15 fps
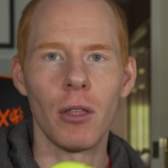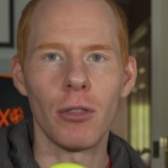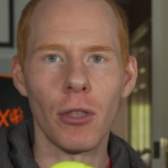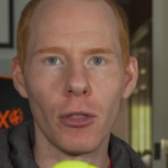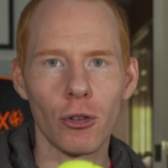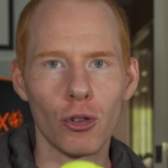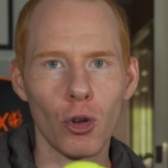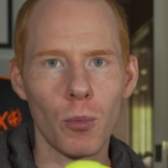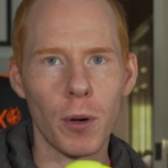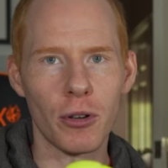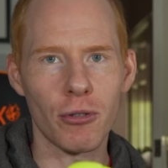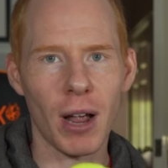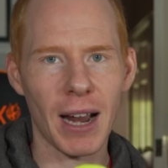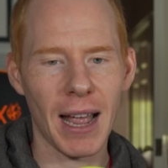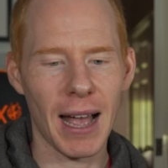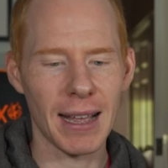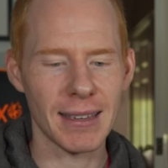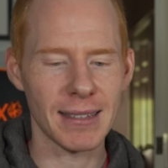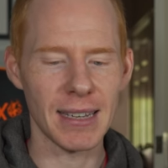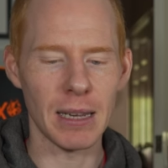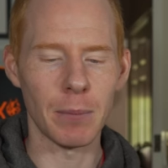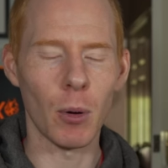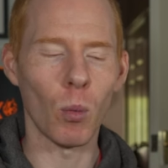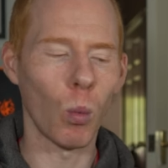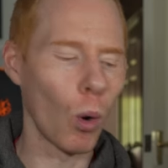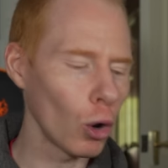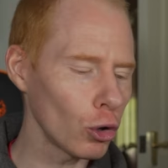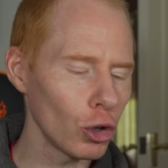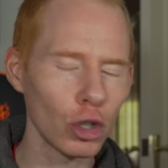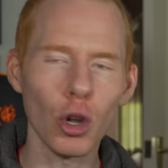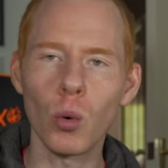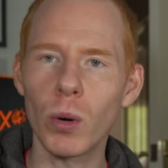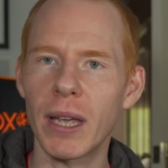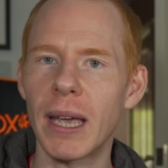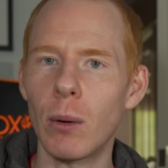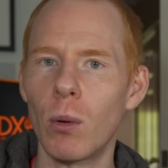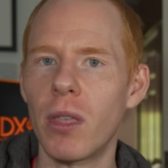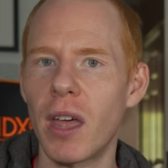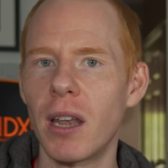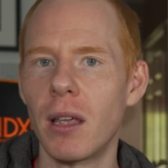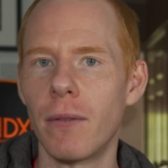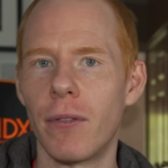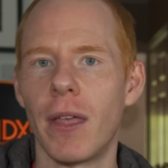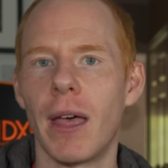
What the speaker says: than the Supertrac RC. But what you don't get with any of